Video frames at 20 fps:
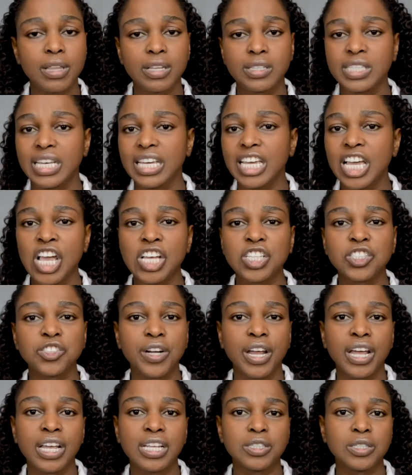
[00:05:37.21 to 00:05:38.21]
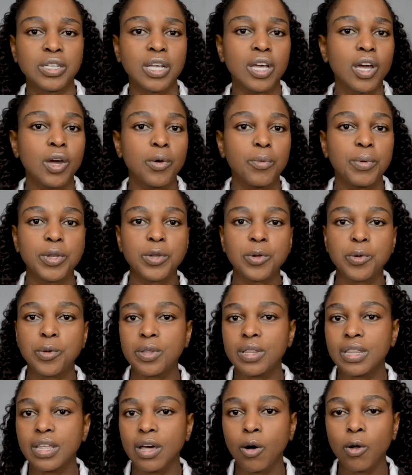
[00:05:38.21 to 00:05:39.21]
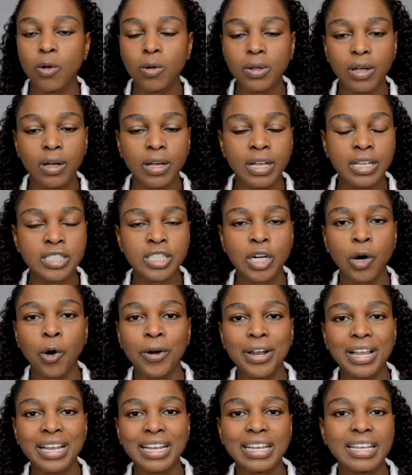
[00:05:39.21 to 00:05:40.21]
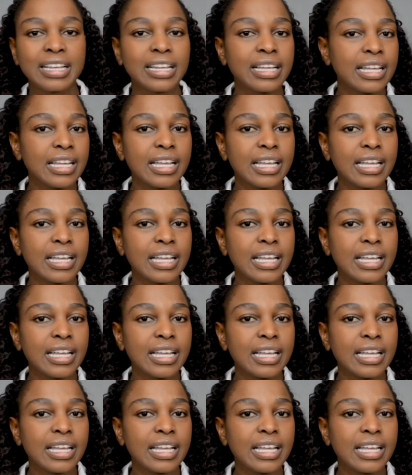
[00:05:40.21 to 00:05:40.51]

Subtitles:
They take x-rays, we do the whole intraoral